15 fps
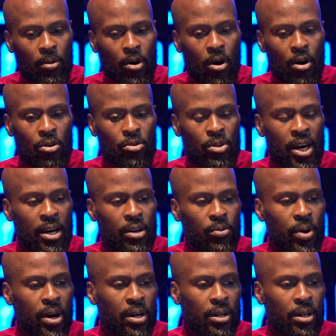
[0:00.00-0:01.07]
Carlos had a
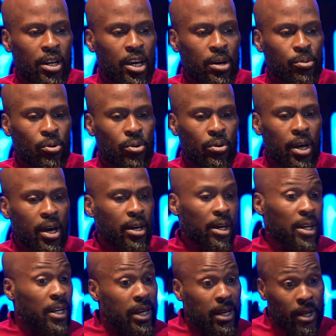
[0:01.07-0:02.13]
record label, like
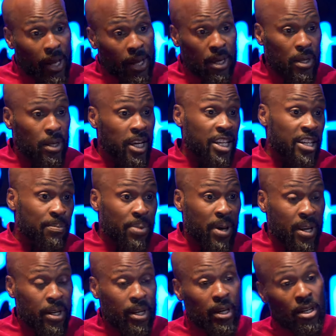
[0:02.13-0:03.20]
an
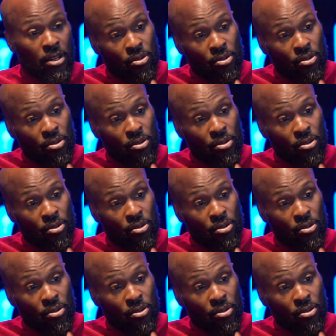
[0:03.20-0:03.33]
independent,